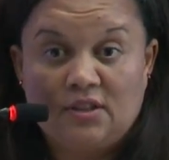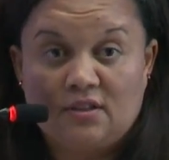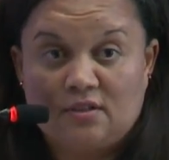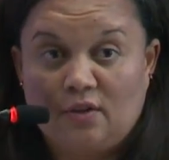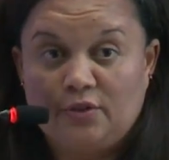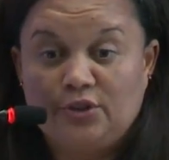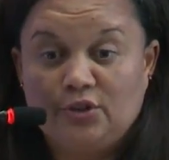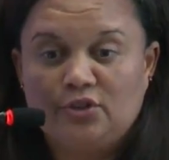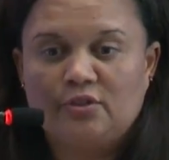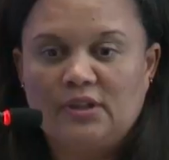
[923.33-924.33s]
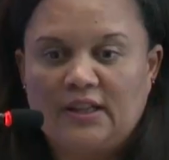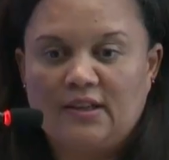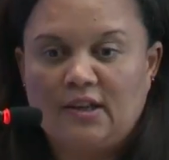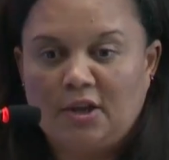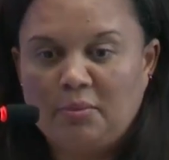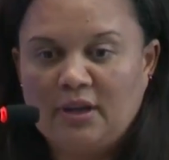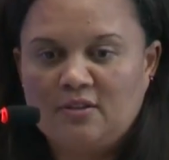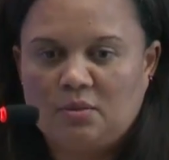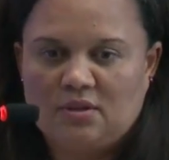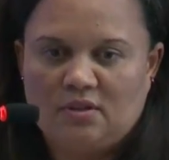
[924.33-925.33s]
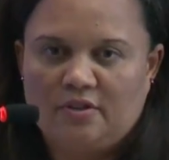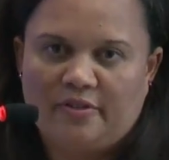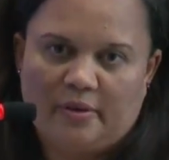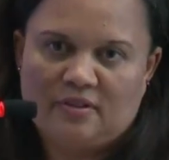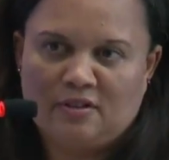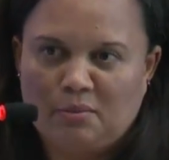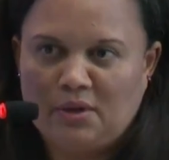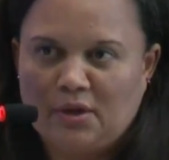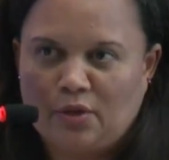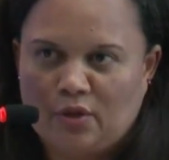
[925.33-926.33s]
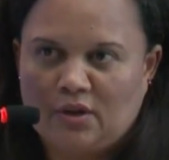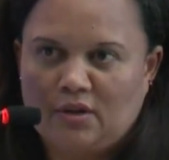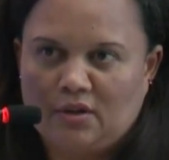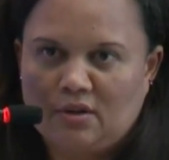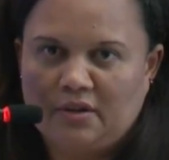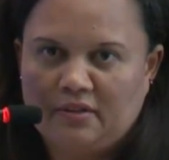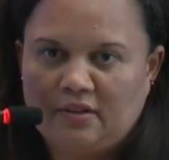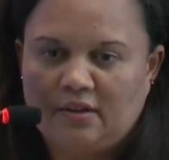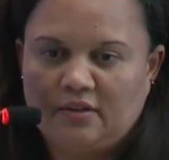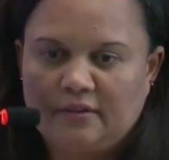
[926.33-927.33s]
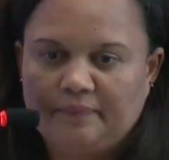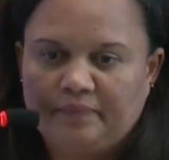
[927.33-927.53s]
the solvent neutral and the NYNAS base, we see a very similar thickener content.